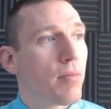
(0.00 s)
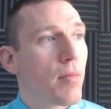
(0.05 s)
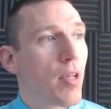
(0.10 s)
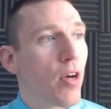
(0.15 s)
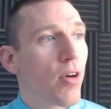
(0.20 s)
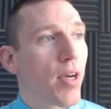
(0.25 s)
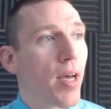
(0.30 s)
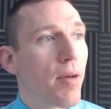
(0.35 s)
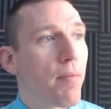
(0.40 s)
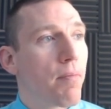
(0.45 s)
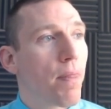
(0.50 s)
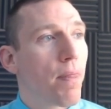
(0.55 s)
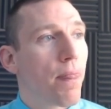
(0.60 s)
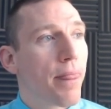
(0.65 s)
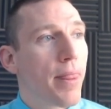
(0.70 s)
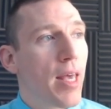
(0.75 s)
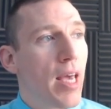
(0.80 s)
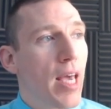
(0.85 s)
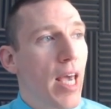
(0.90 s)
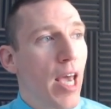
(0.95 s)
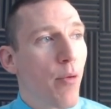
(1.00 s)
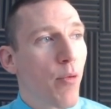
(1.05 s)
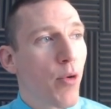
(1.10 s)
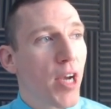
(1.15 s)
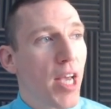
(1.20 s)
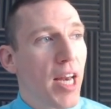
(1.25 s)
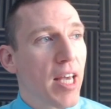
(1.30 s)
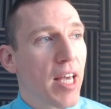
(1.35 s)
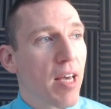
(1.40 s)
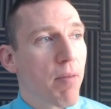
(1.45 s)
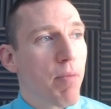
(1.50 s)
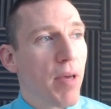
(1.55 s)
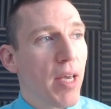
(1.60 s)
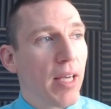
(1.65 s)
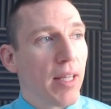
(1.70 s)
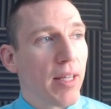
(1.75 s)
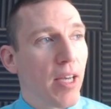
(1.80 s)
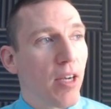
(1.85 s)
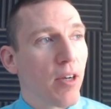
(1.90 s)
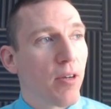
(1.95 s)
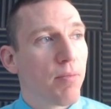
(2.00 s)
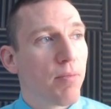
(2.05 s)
Okay. And we're getting a ping there.